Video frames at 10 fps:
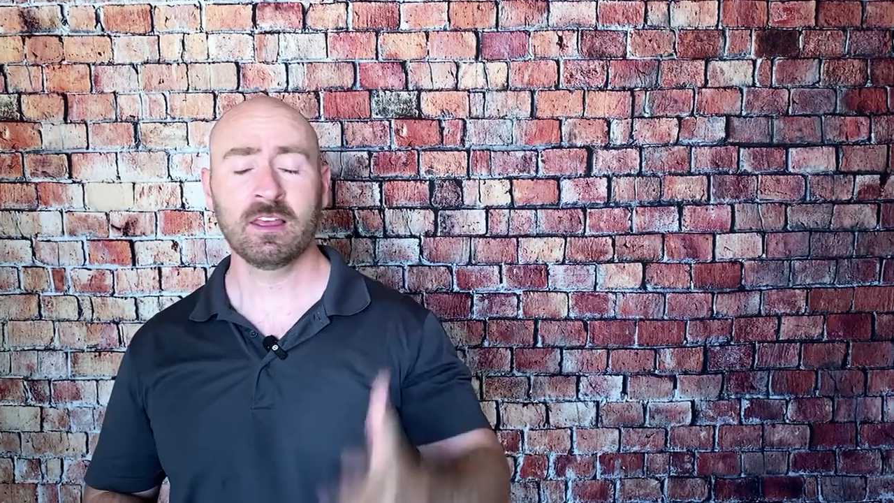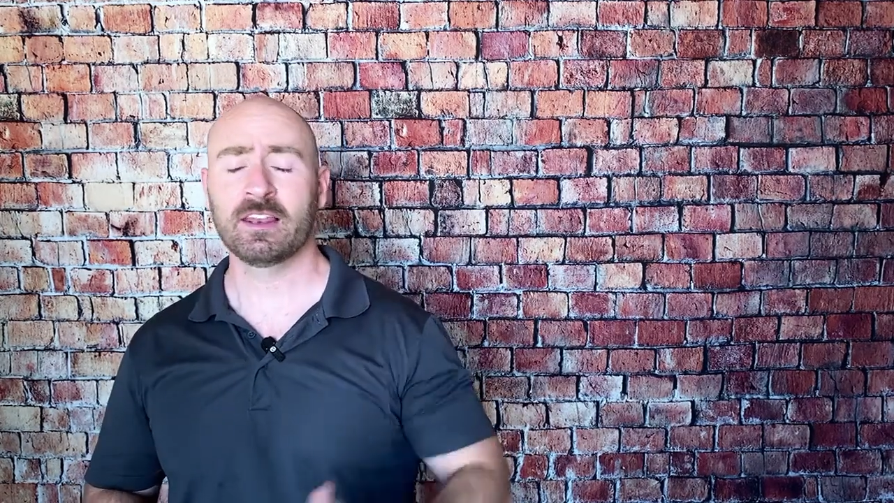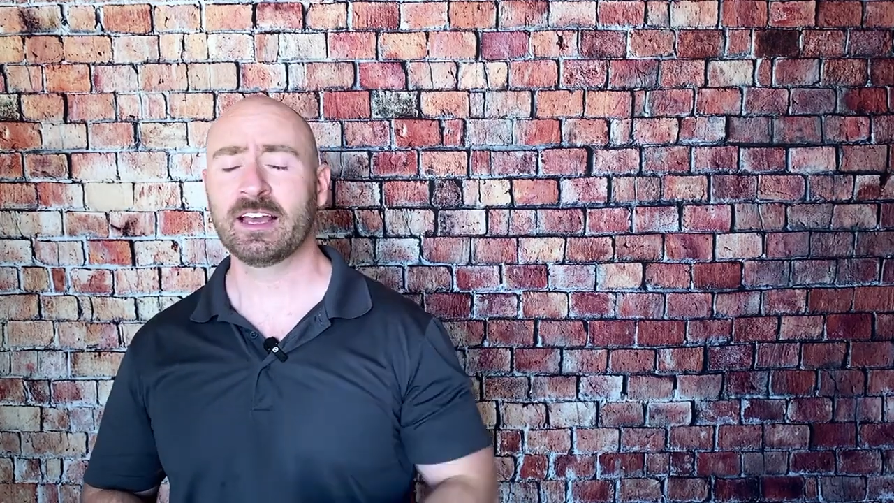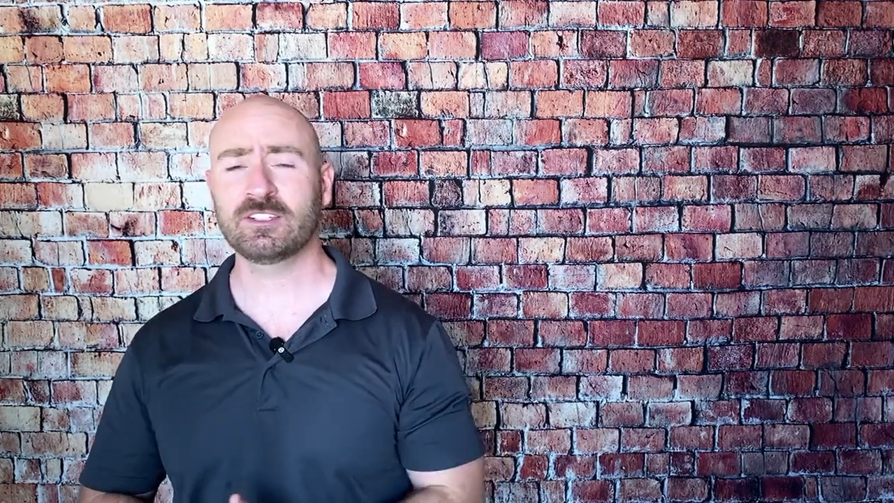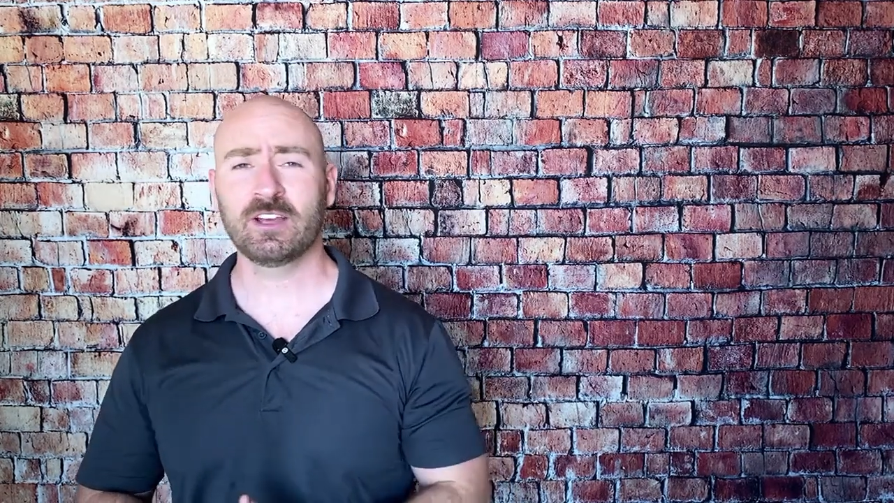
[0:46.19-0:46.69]

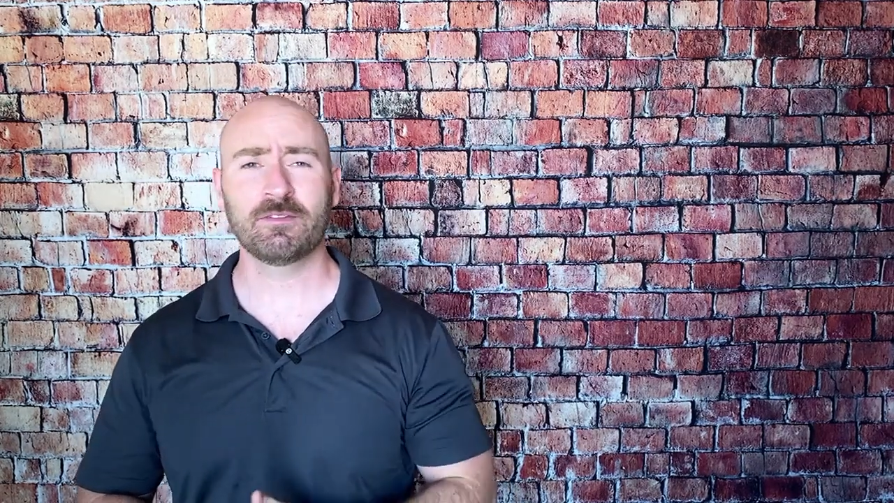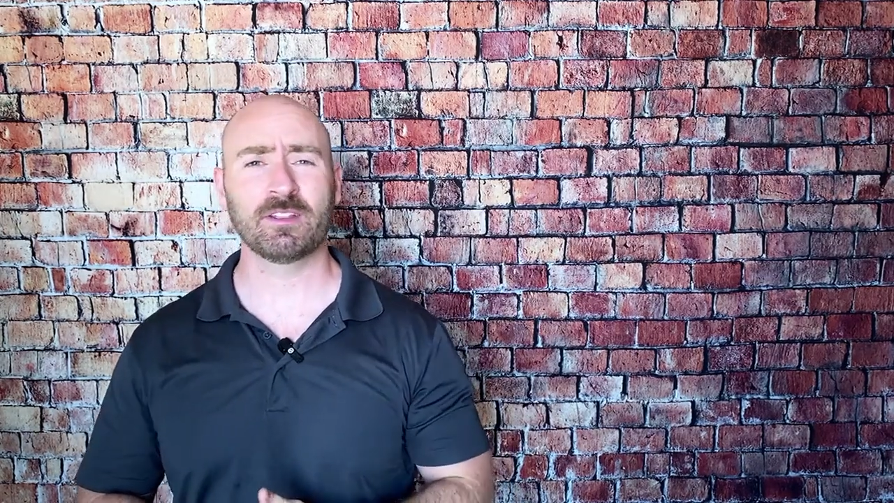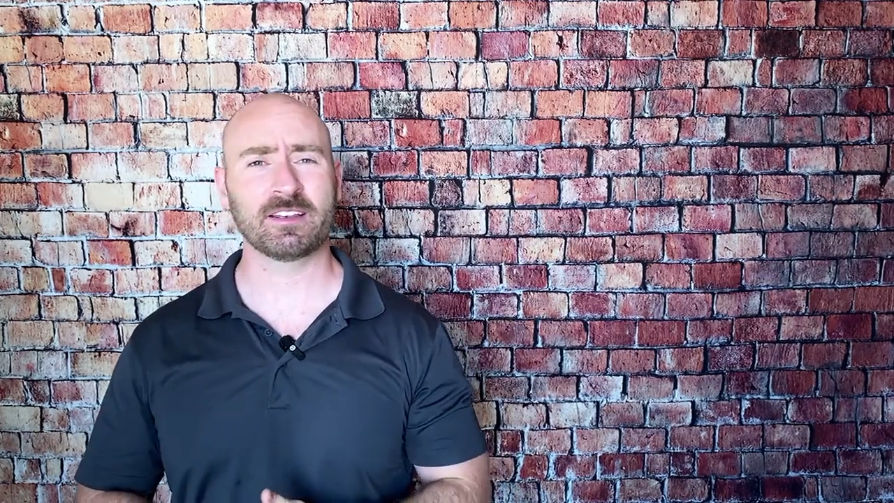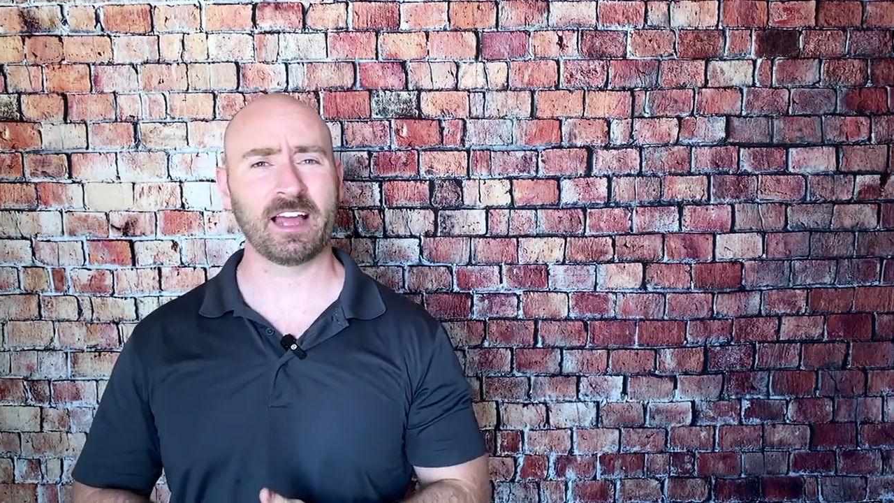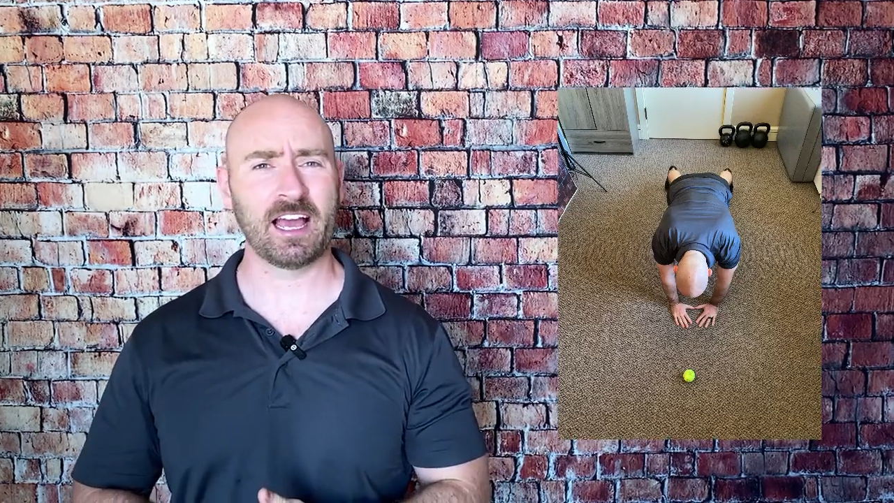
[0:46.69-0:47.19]
Next, you have the
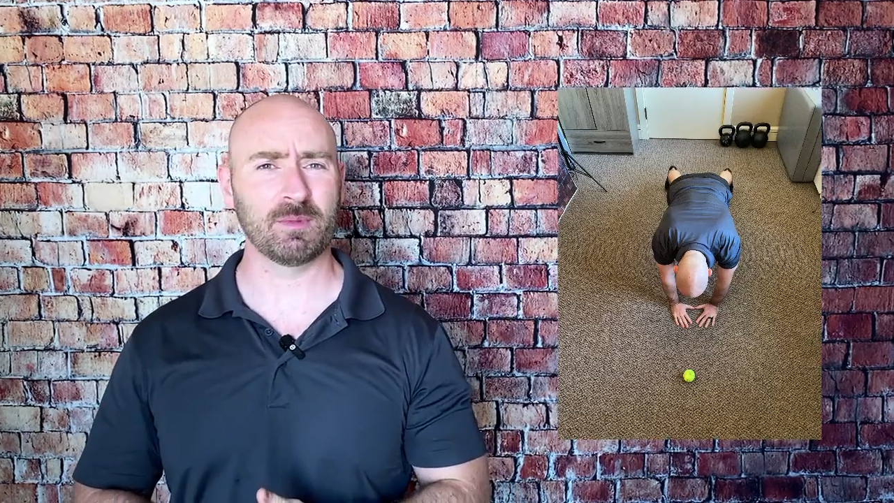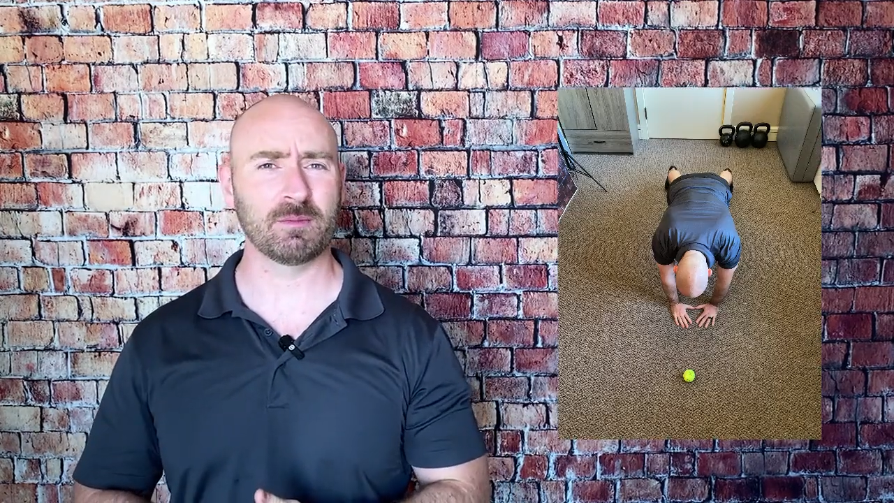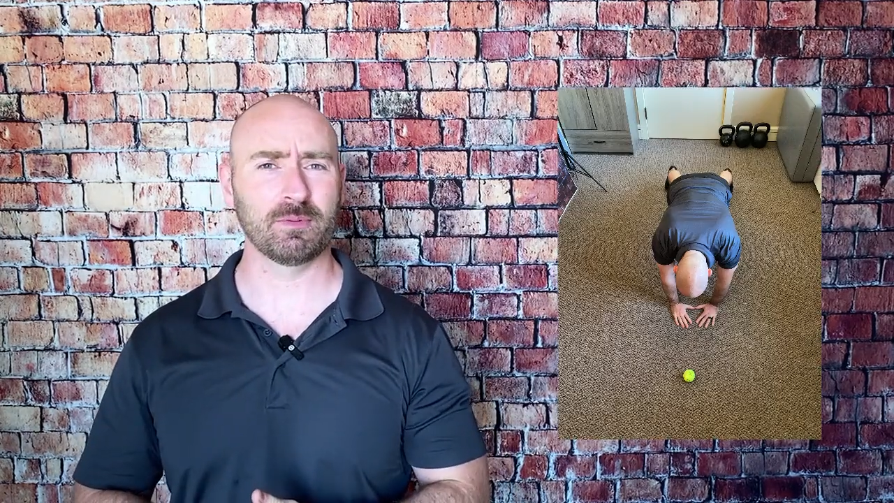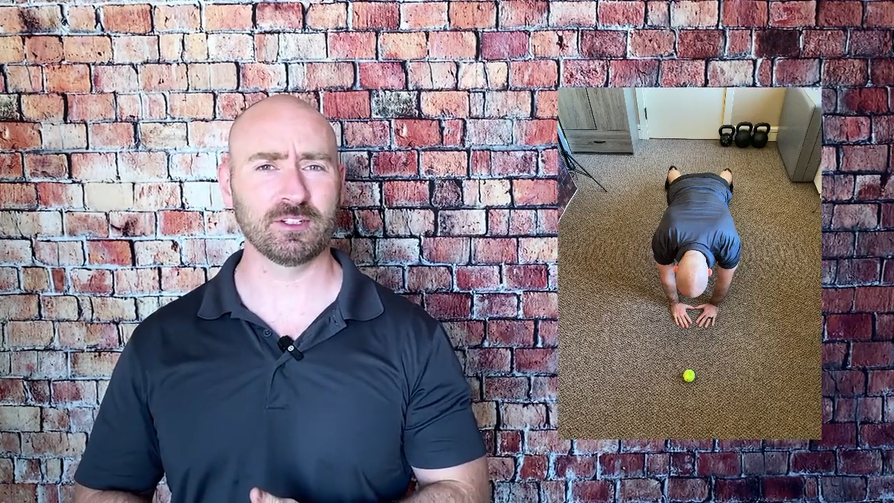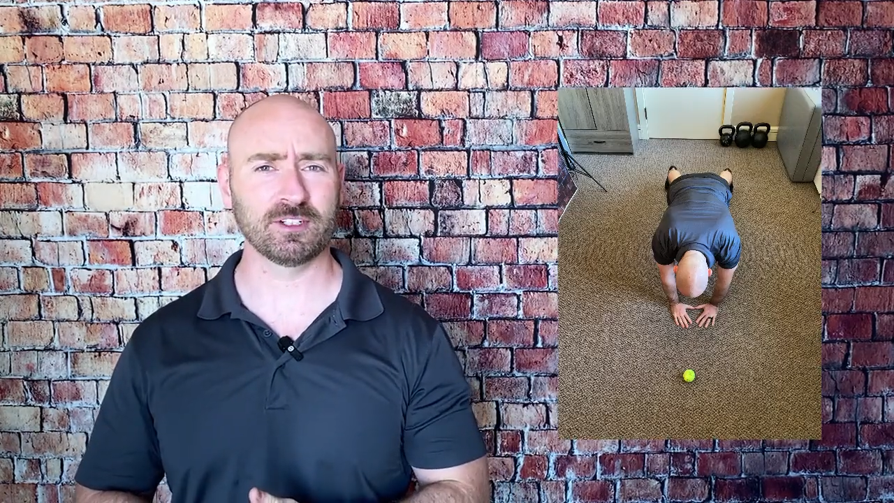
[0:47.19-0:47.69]
diamond
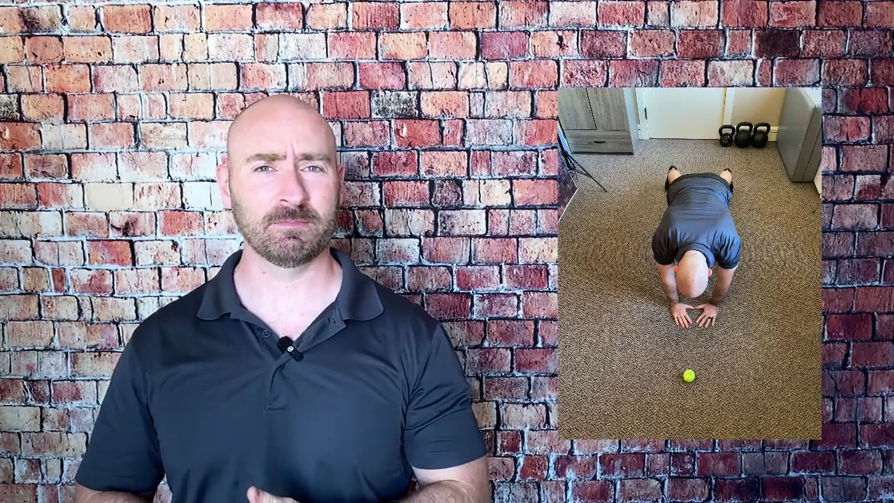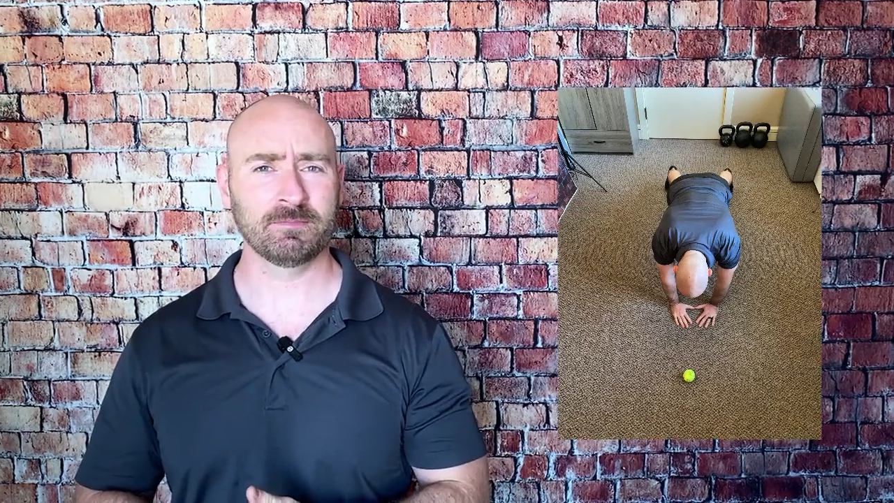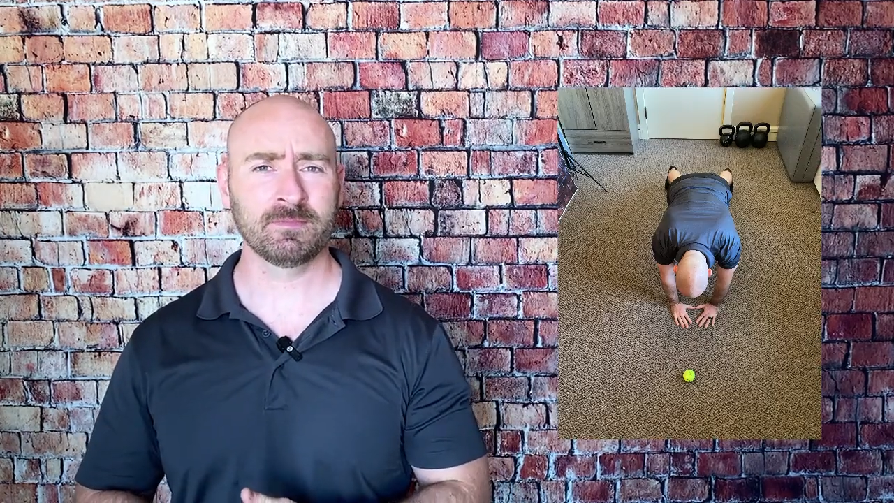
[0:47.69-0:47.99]
push-up.